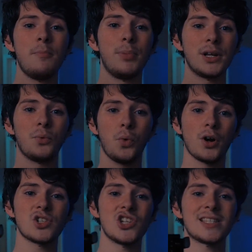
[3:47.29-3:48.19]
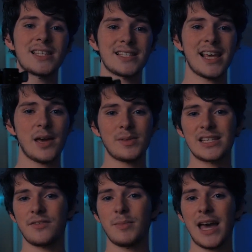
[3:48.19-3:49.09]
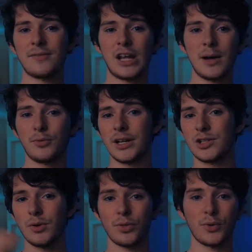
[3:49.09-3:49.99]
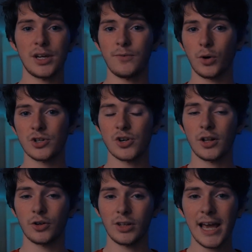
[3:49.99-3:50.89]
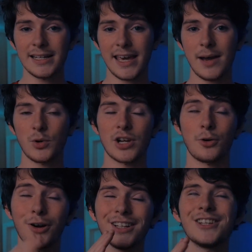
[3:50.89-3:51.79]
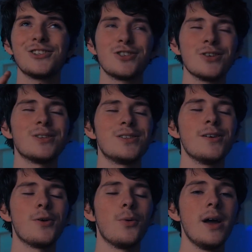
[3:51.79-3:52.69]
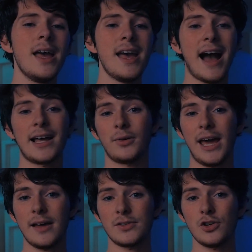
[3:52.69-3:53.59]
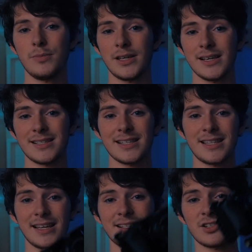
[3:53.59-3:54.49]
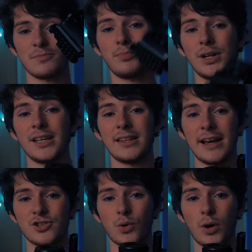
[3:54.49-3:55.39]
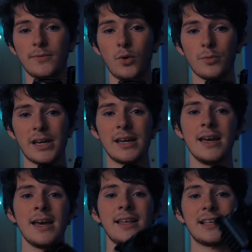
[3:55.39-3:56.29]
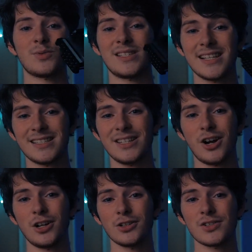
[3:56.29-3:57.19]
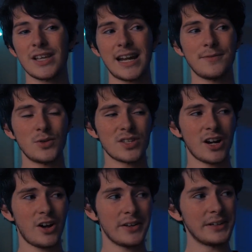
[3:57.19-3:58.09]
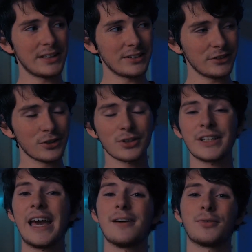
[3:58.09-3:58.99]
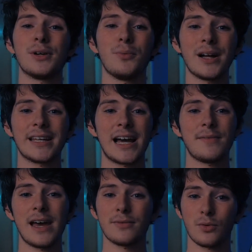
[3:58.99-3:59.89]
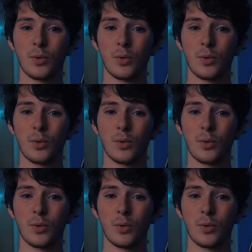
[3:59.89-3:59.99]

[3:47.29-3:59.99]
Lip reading: but it works just the same. Instead of me having to upgrade to a $300-400 Glidecam, which I really should do, I don't have to because this thing is putting in the extra work for me. This was $60, and I've used it on literally every wedding I've ever